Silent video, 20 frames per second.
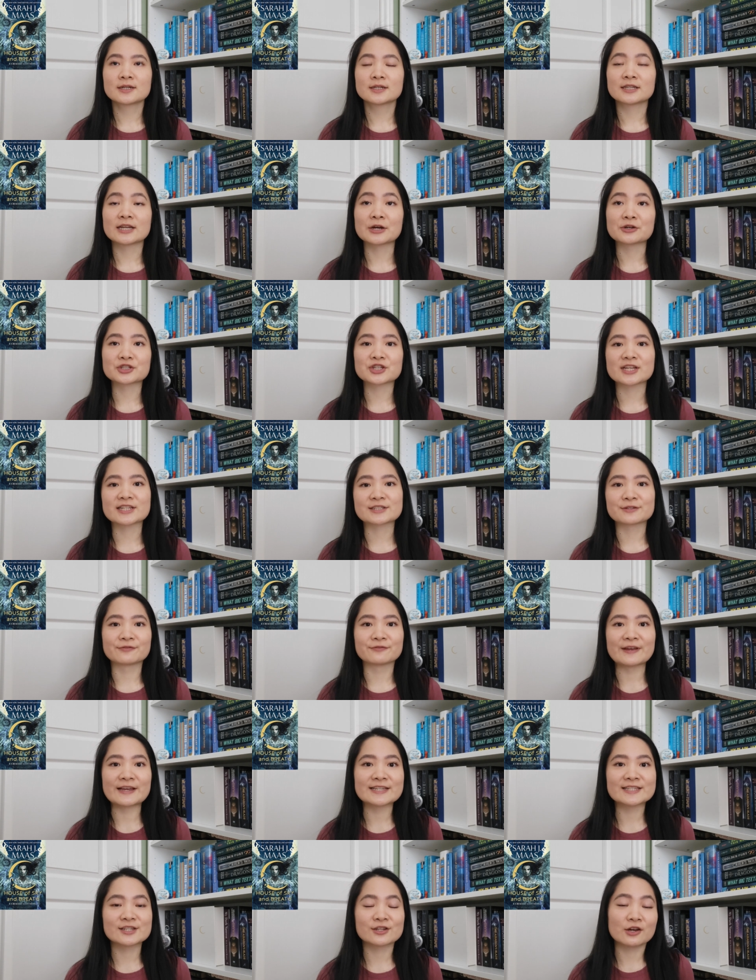now she has to
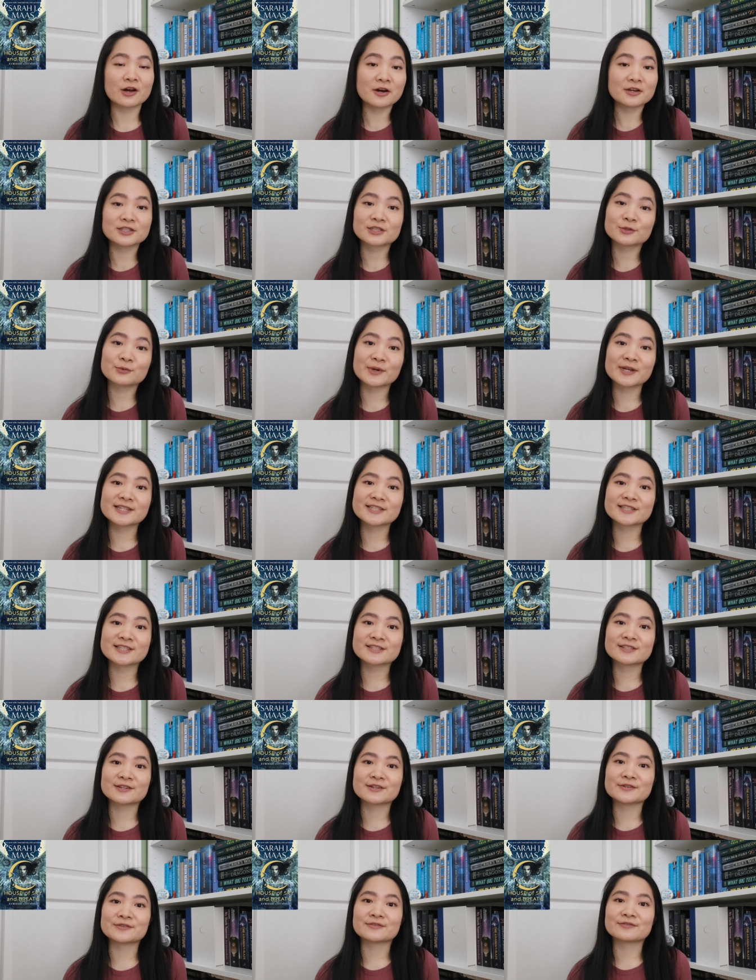face the consequences
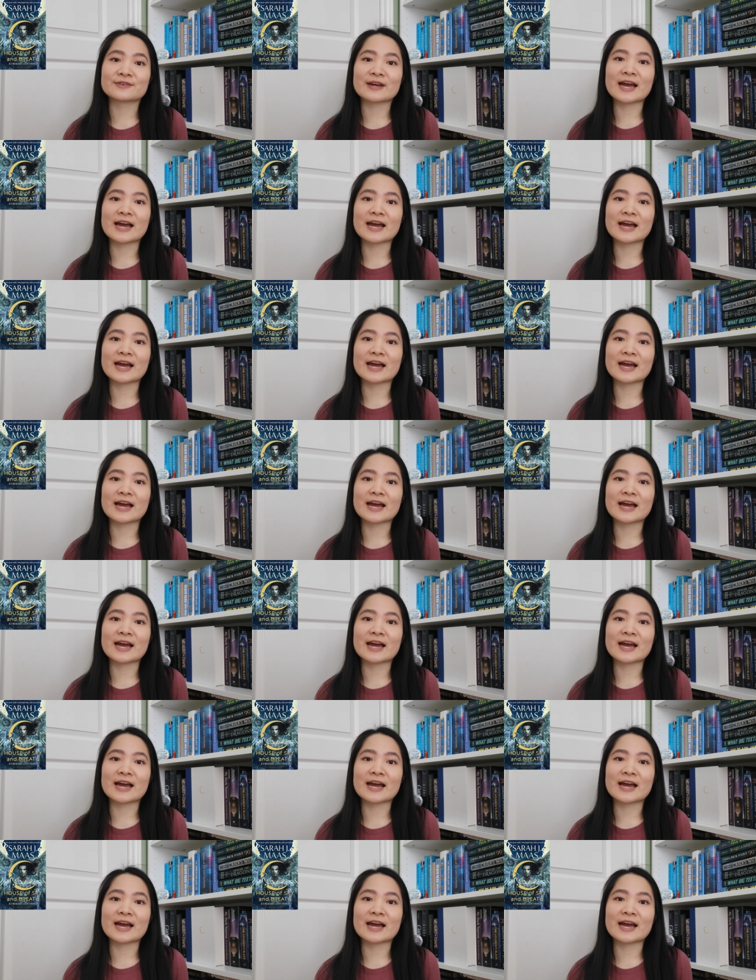of